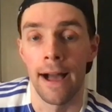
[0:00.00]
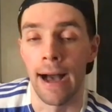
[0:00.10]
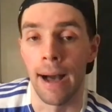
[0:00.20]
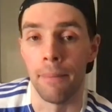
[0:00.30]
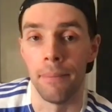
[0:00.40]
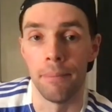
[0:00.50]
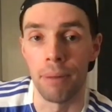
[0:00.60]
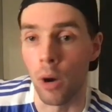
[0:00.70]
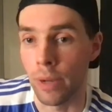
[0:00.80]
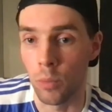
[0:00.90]

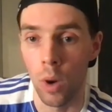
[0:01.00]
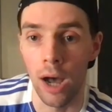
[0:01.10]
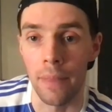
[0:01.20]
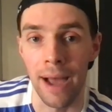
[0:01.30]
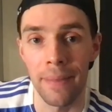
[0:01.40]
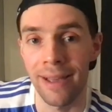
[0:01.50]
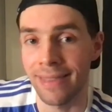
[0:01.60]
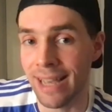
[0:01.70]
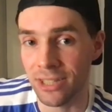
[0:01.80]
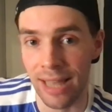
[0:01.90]
But we weren't. And
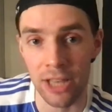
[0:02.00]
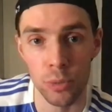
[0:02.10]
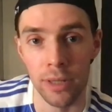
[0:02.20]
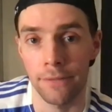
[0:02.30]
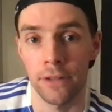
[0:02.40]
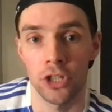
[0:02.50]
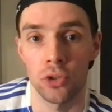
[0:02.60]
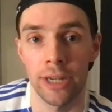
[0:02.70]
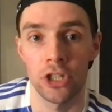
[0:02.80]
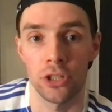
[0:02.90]
that's where the
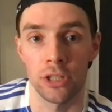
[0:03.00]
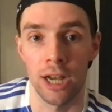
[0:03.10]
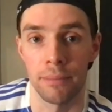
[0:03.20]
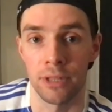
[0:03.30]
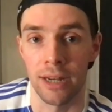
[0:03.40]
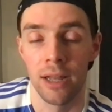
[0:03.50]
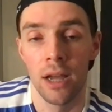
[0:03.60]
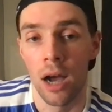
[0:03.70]
frustration comes in.